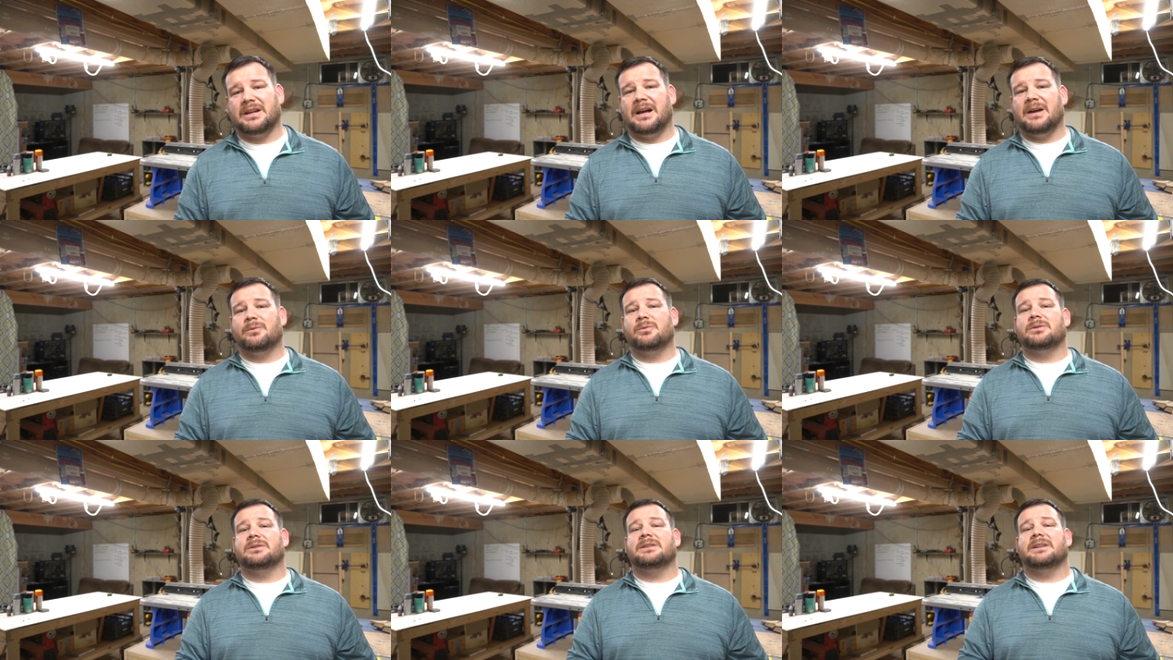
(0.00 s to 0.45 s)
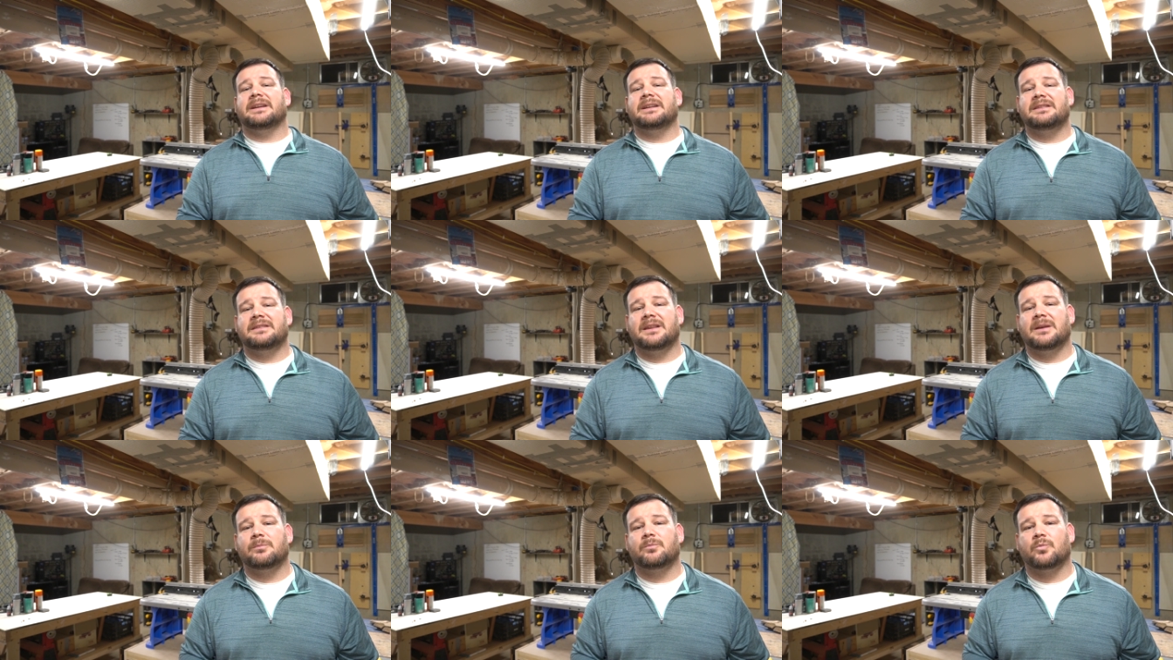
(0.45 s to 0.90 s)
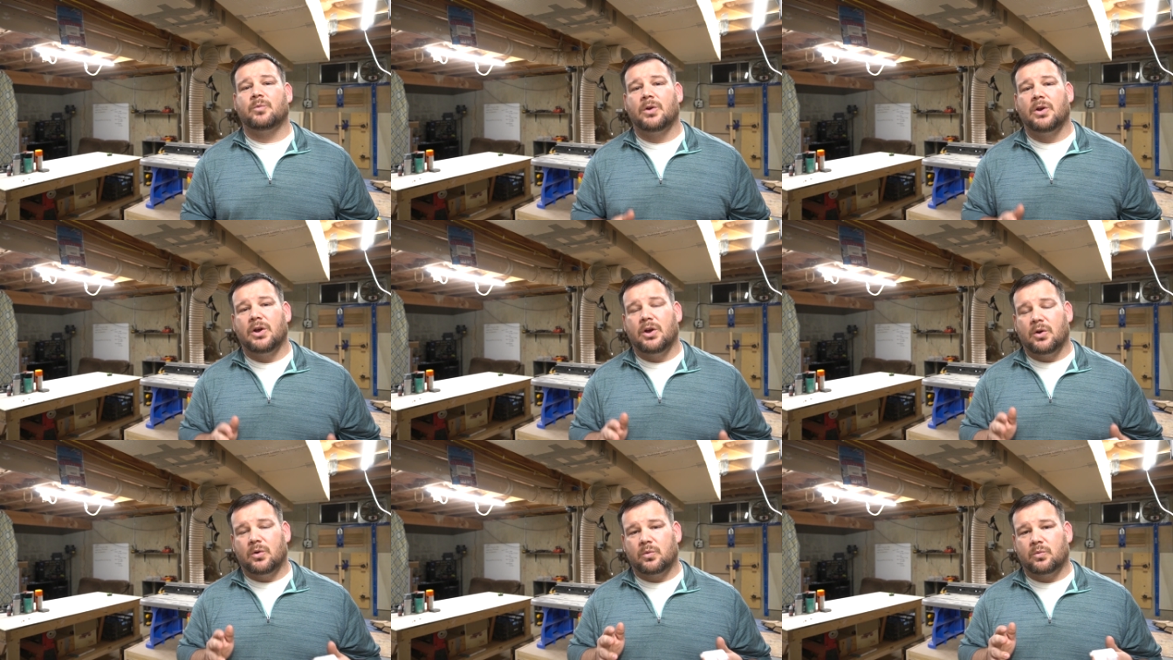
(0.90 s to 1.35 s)
I will link them
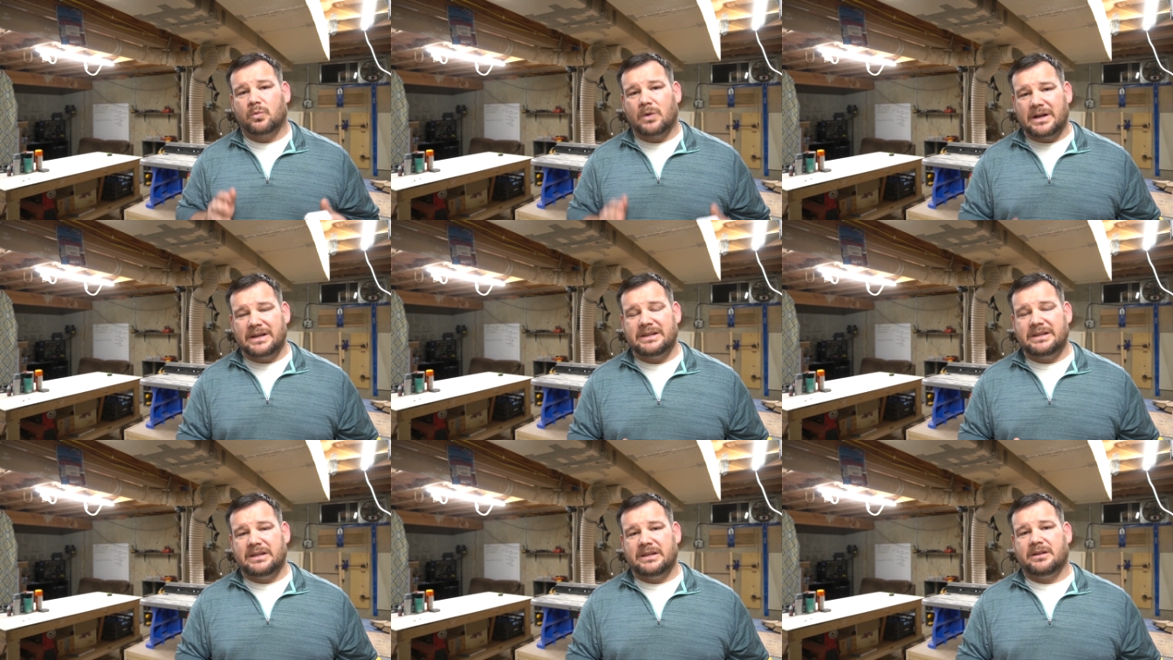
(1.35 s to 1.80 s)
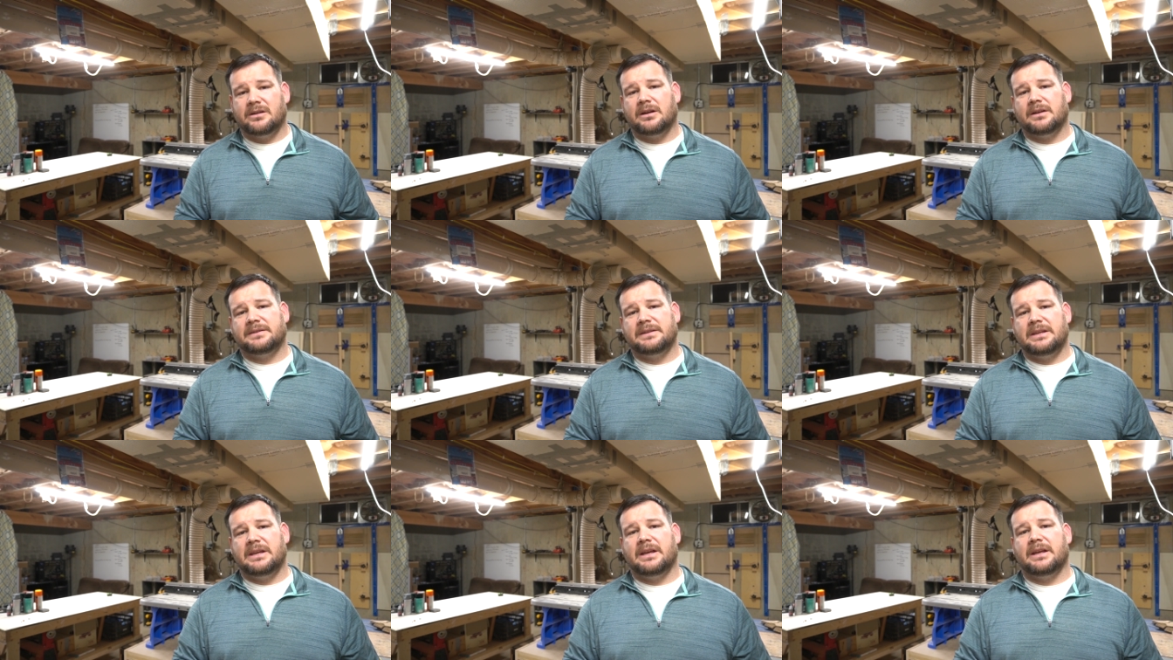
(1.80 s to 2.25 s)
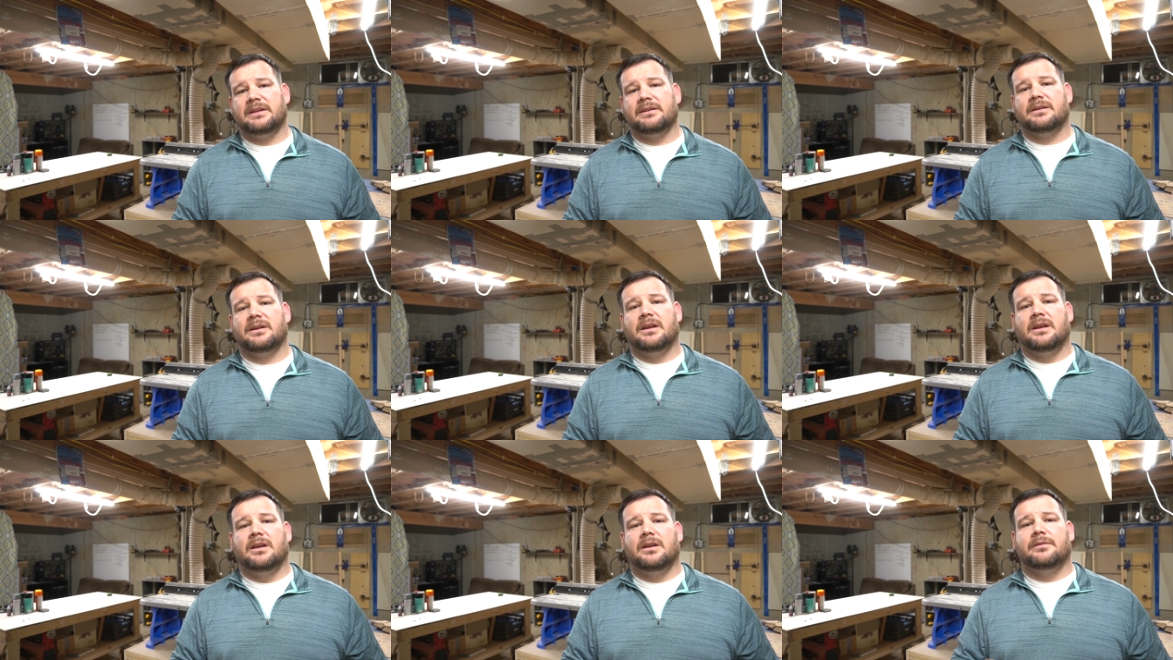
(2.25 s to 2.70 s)
right here at the
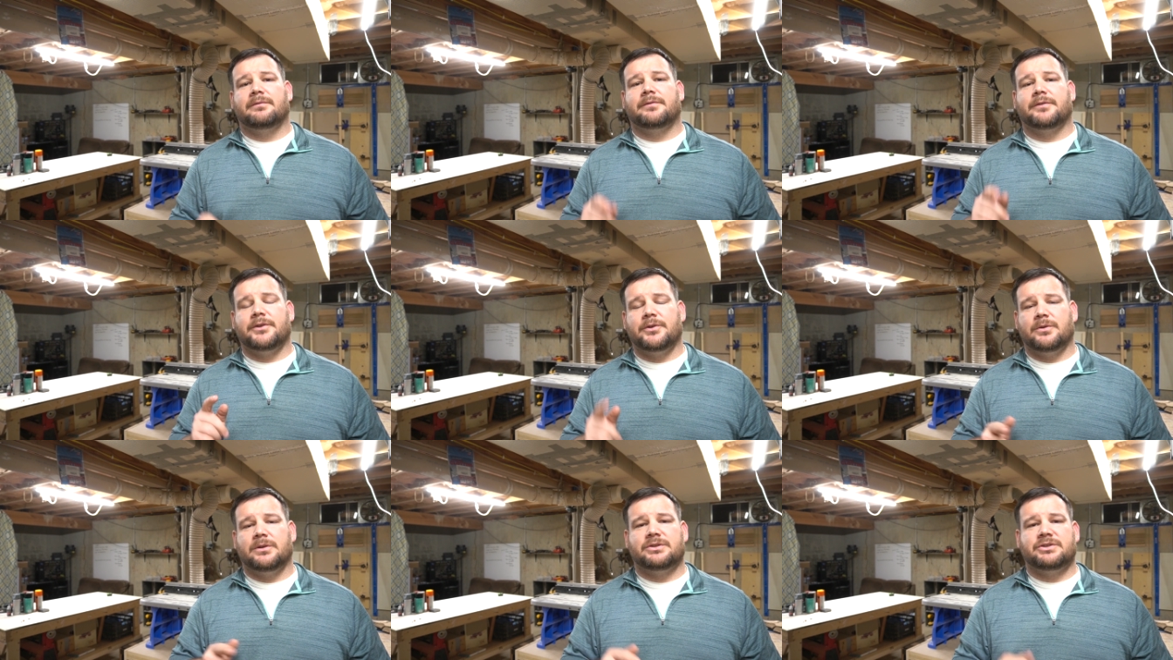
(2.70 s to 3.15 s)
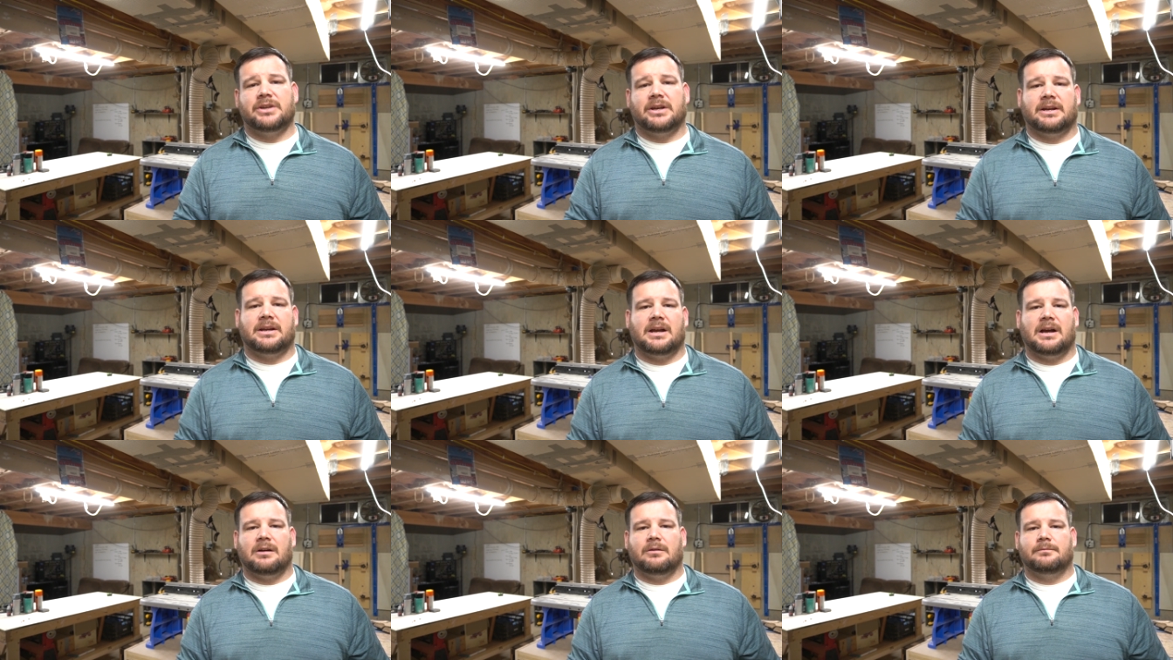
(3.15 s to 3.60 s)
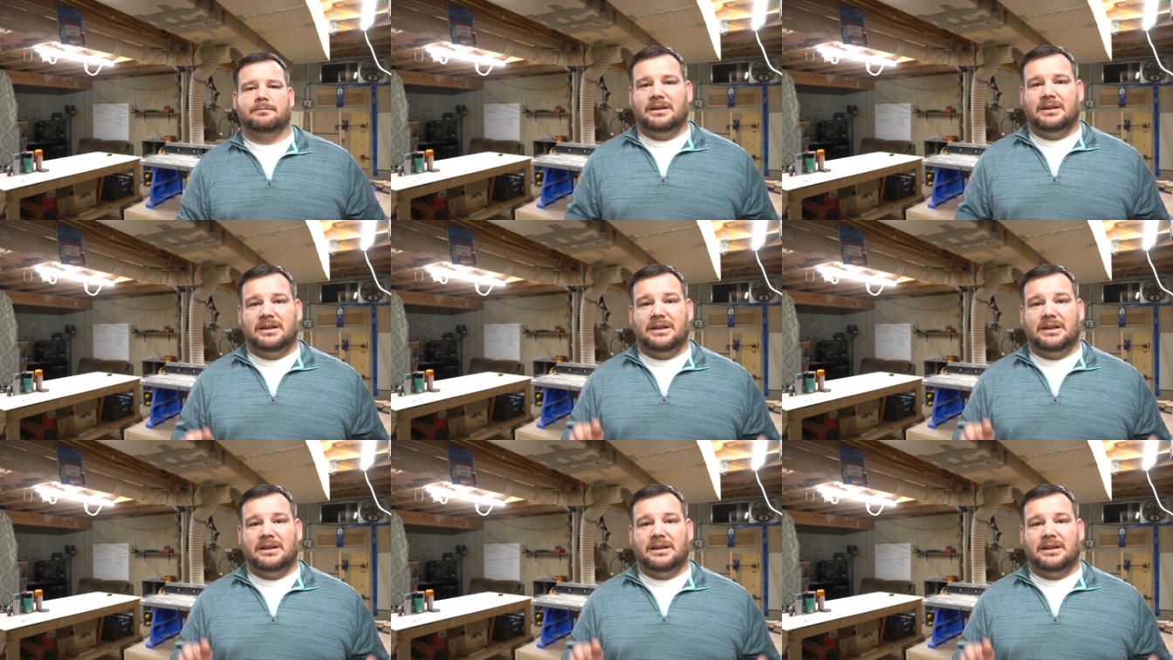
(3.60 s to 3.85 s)
end for you to check out.